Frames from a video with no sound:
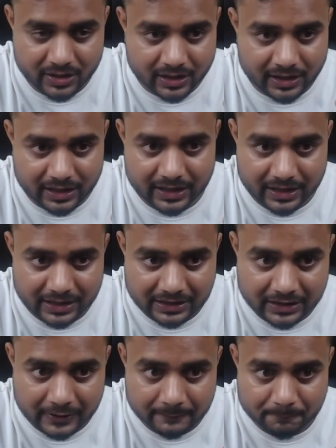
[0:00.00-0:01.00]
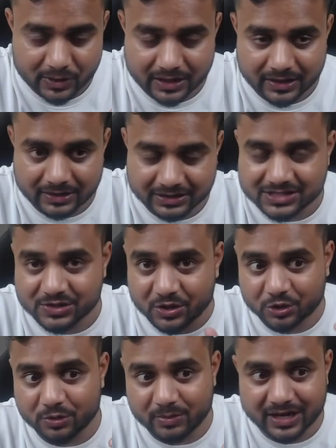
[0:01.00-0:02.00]
And here this
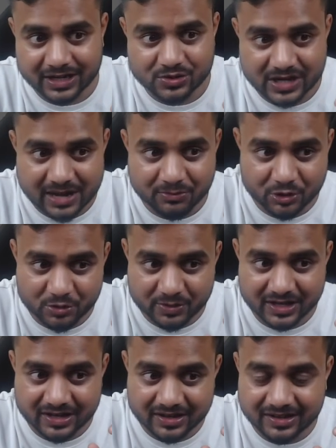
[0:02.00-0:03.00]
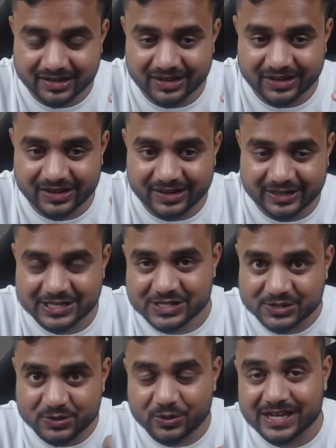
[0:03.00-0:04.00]
document actually I'm going to be
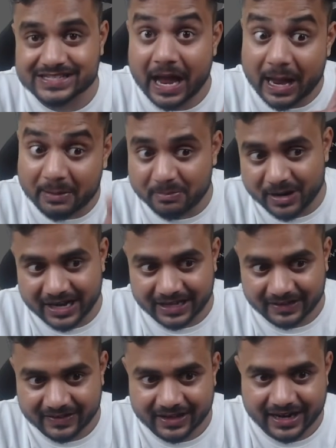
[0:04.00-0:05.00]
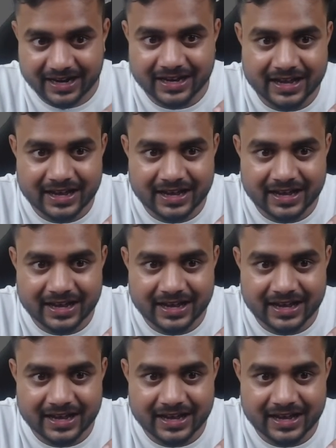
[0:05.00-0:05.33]
store as a embedding, right?